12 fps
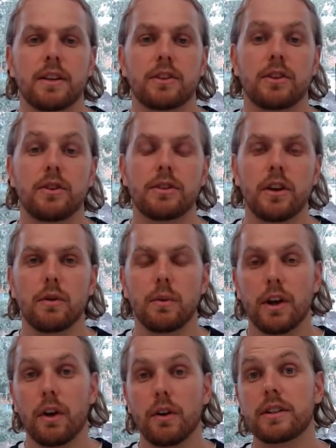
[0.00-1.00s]
To do so,
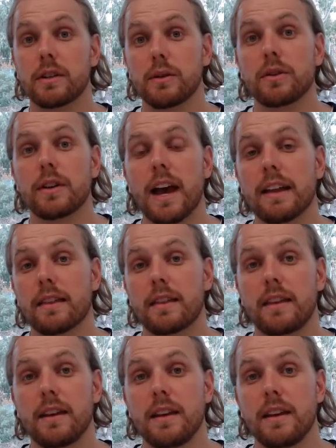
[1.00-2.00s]
we're going to look at
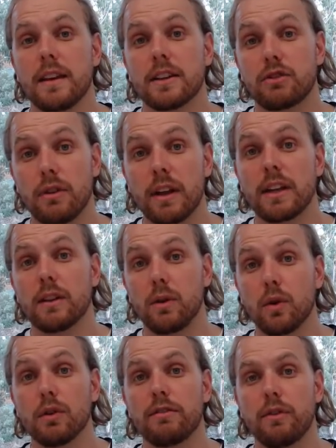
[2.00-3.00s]
the Australian
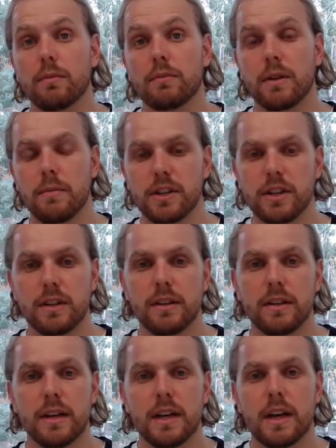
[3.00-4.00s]
Law Reform Commission,